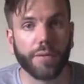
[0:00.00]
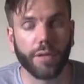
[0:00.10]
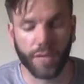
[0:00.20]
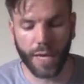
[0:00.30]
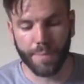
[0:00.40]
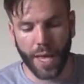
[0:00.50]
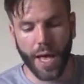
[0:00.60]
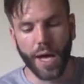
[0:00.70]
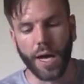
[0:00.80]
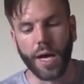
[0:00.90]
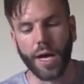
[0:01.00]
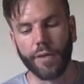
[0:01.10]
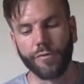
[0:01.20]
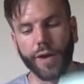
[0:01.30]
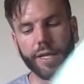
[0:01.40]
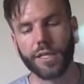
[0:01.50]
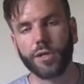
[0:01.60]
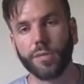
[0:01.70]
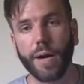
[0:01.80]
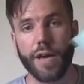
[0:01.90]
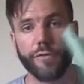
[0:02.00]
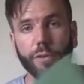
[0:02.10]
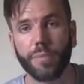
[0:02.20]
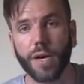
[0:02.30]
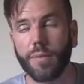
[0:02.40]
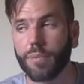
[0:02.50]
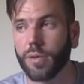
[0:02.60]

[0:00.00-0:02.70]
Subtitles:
Okay, frankly, you could buy a foot pump.